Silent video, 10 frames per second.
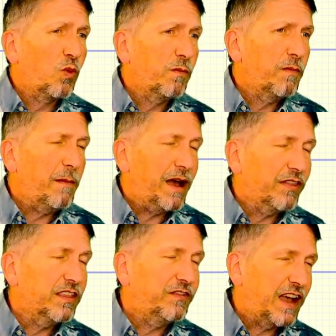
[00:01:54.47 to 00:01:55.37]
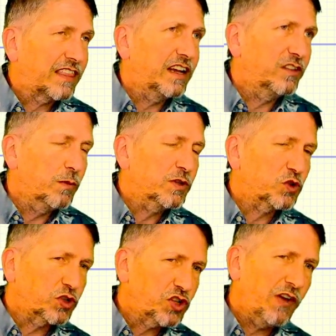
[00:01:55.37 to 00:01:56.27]
about this fact that it's open
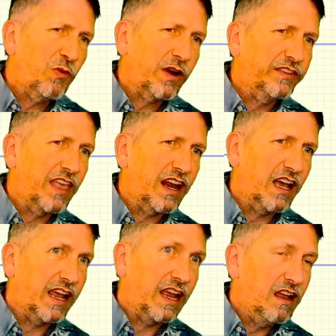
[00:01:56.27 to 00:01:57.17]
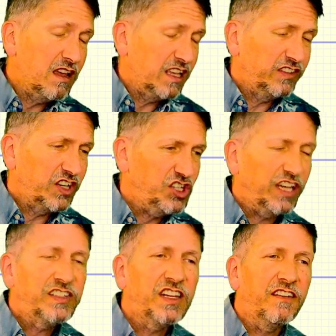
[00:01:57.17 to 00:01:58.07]
source software is that I
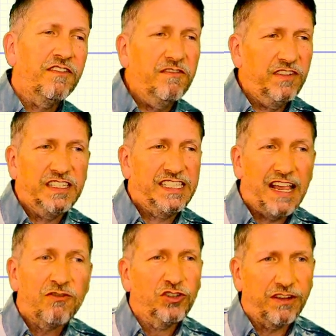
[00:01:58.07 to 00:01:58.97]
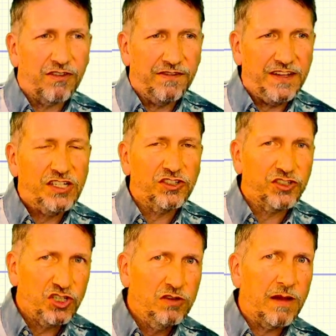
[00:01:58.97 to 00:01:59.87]
suggested several different features
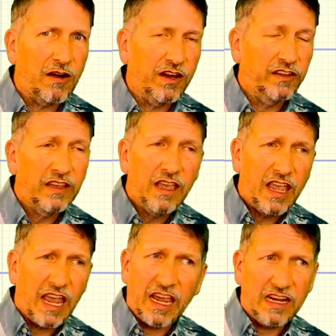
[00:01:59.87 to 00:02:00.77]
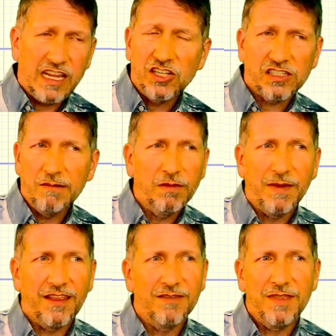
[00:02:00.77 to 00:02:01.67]
to Marius, and he just
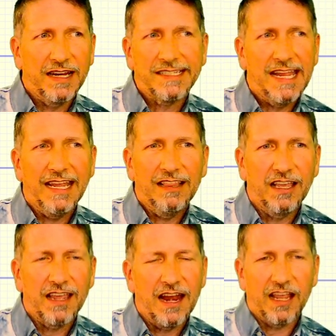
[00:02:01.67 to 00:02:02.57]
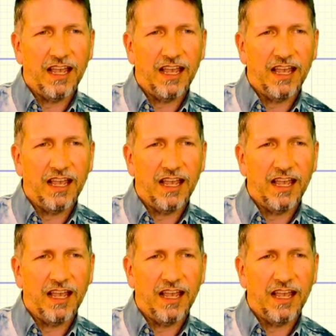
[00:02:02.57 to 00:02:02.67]
implemented them the next day. And I